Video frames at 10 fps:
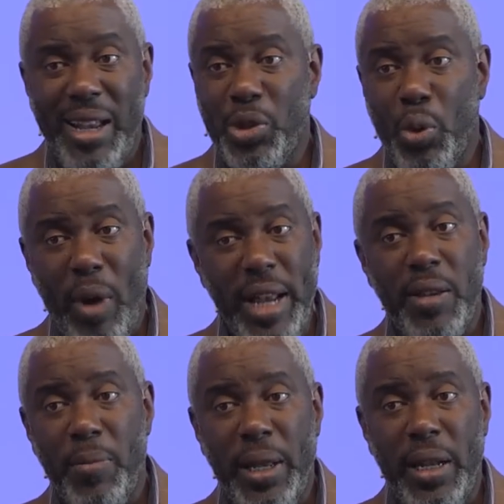There's
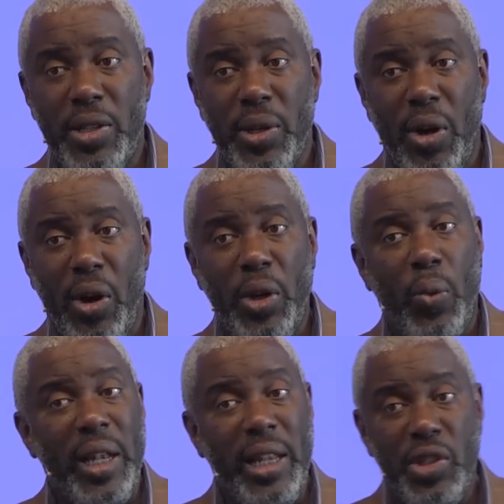great dependence on
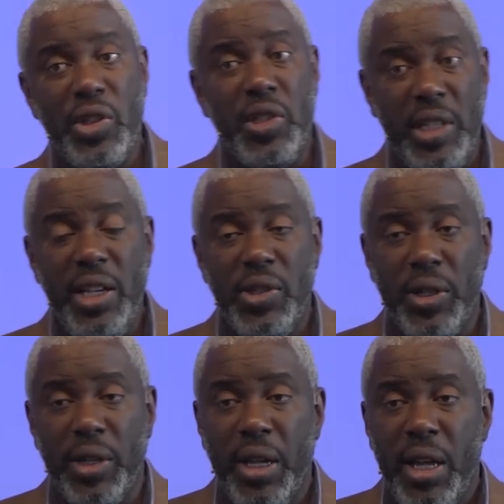the religious
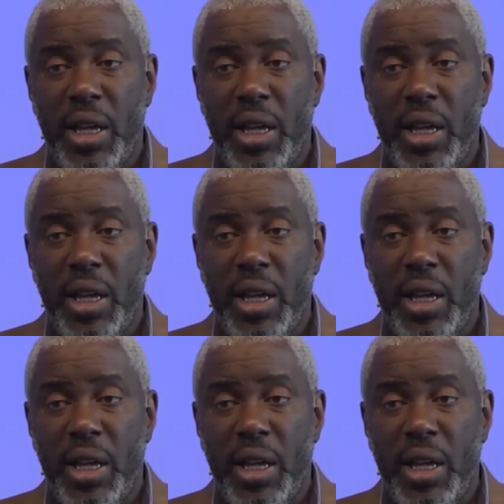teacher,